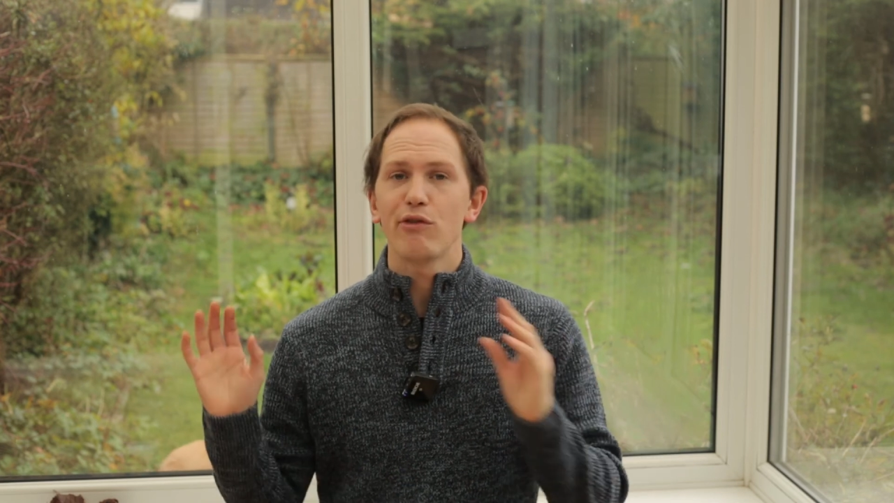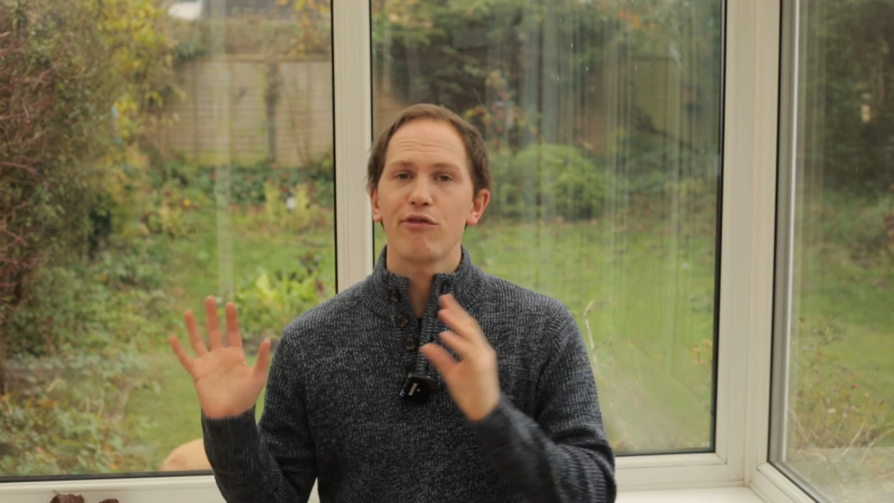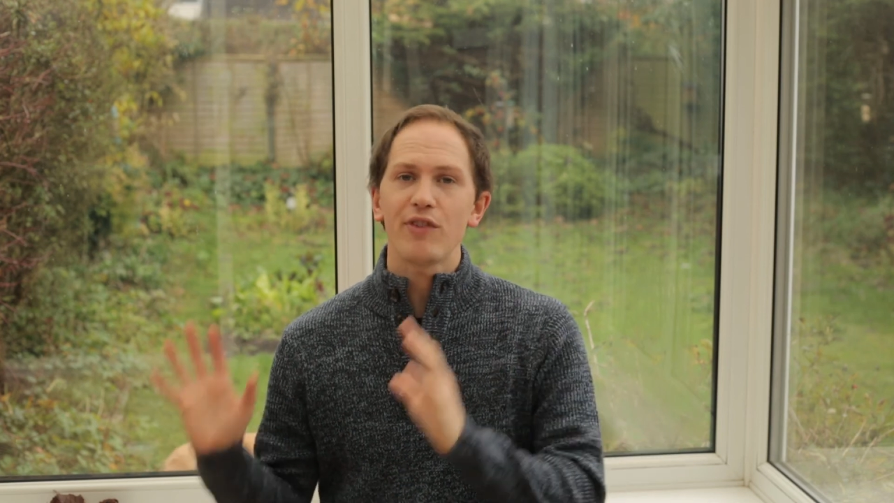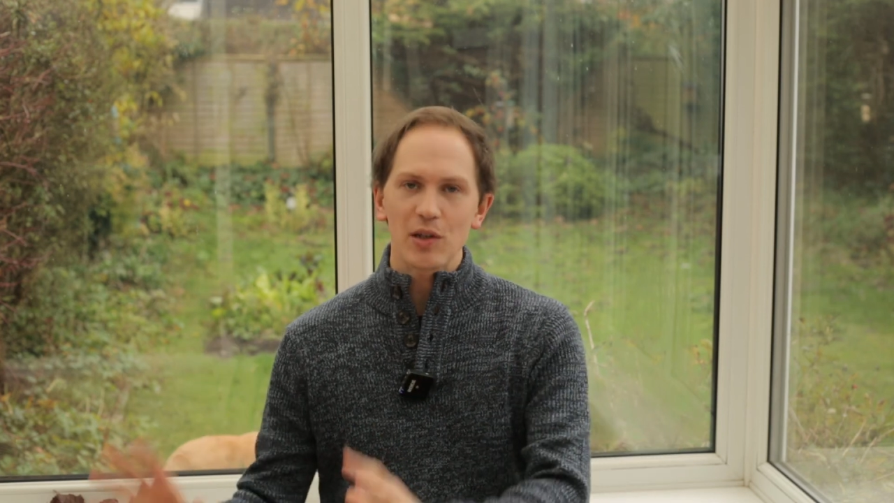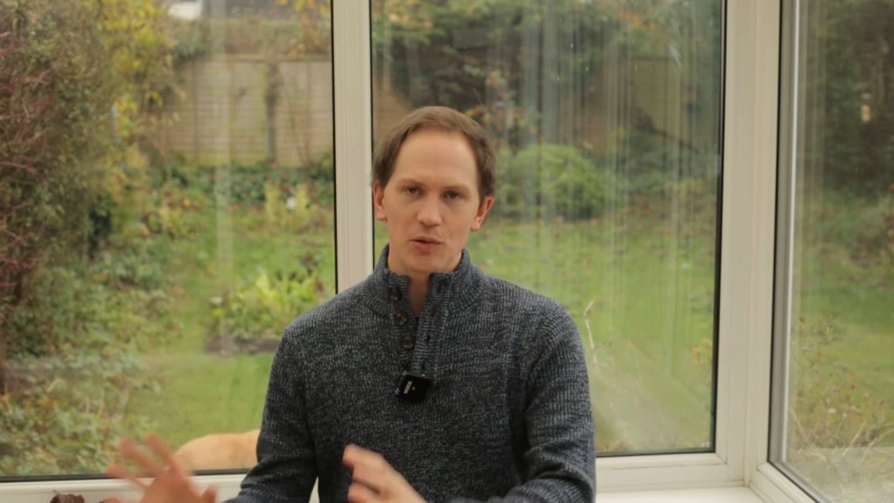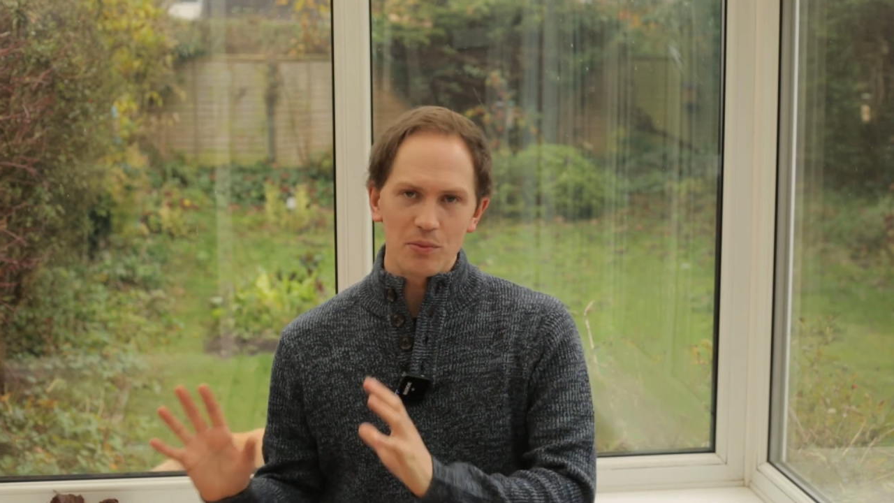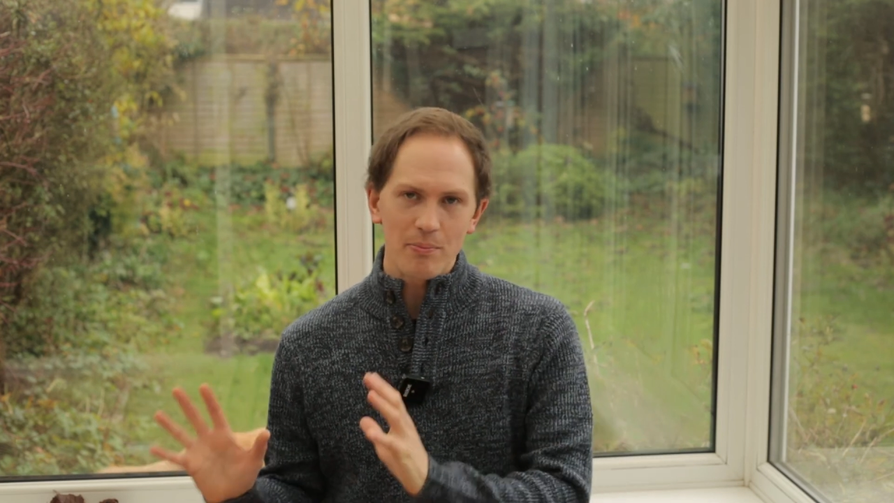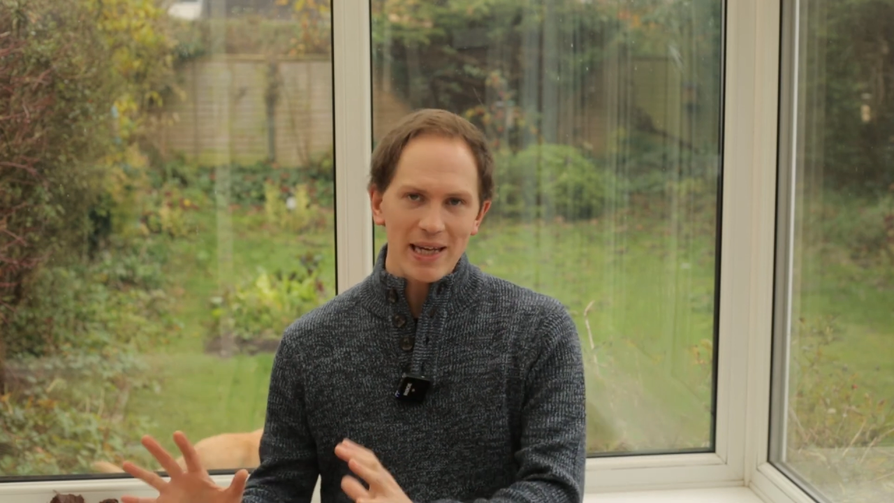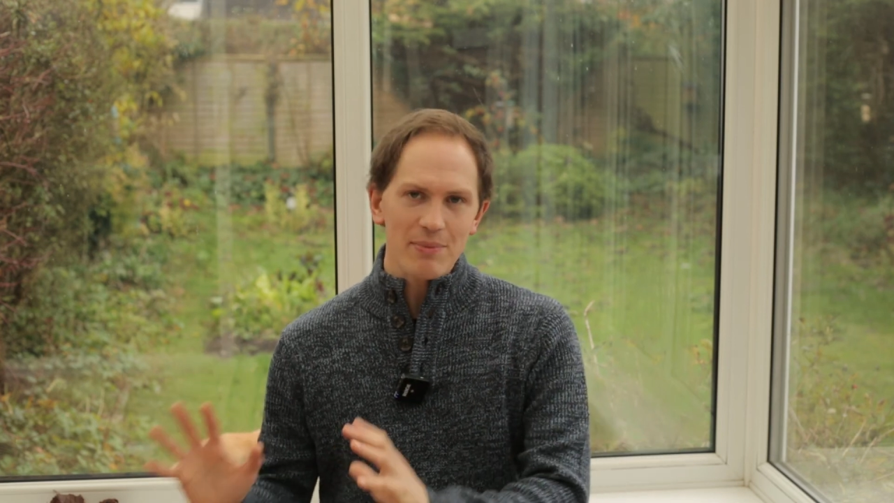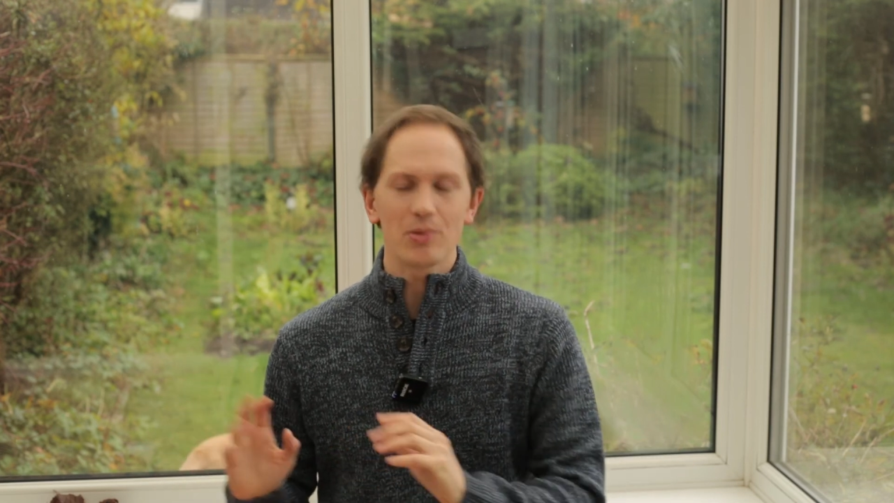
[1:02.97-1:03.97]
field
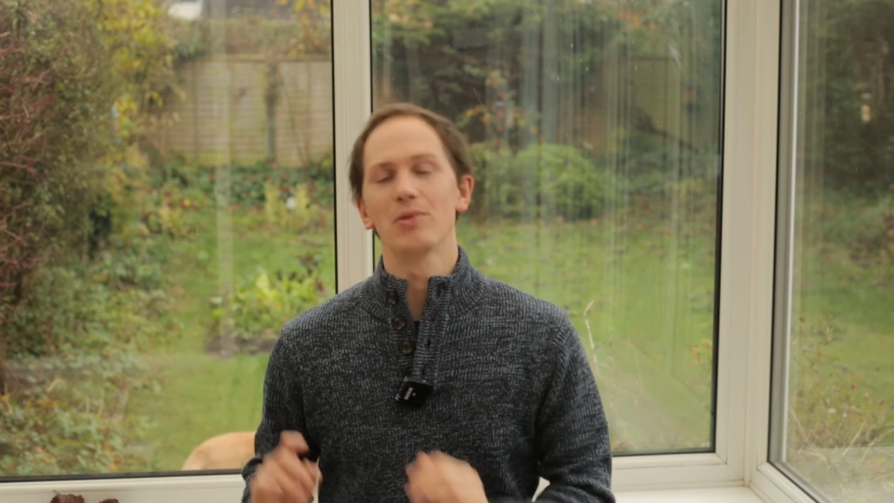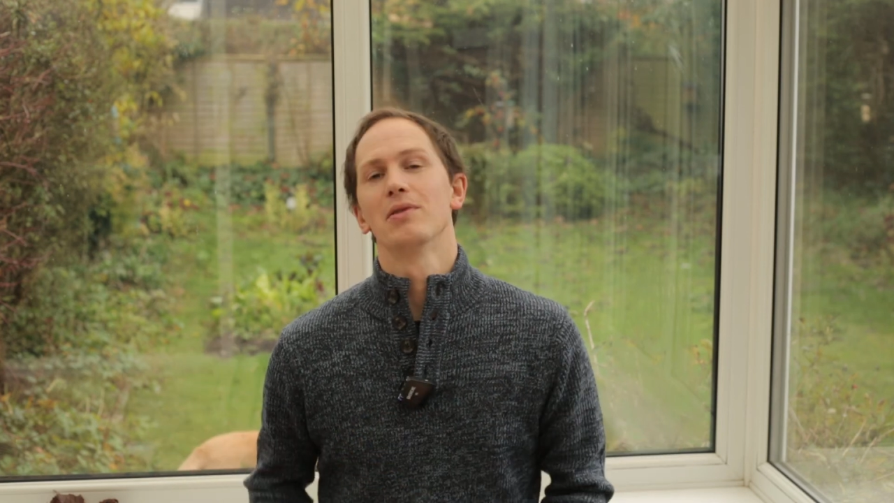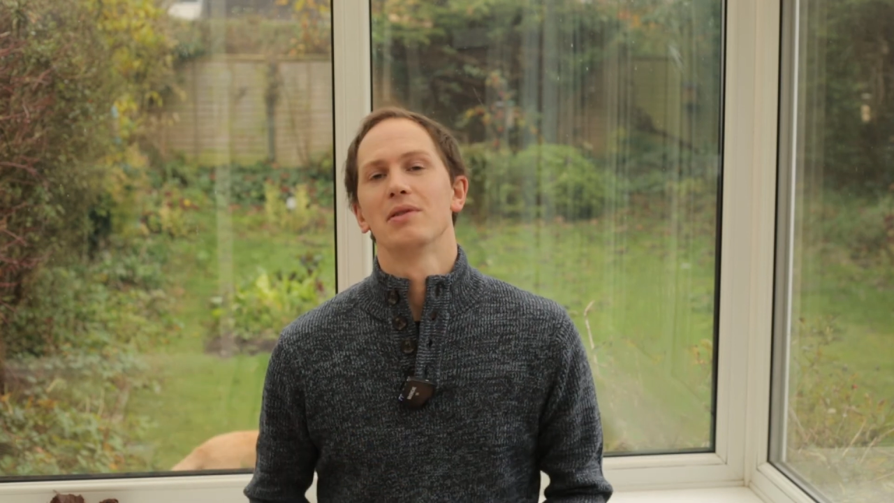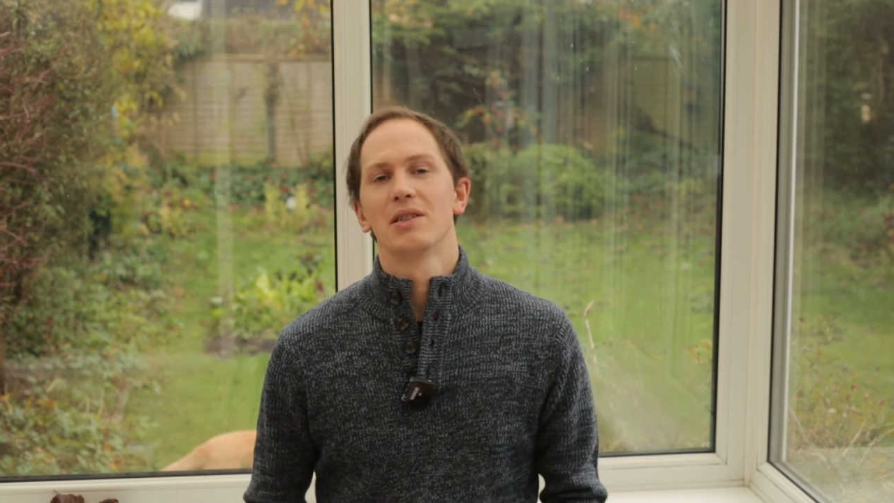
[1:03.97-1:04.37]
maple.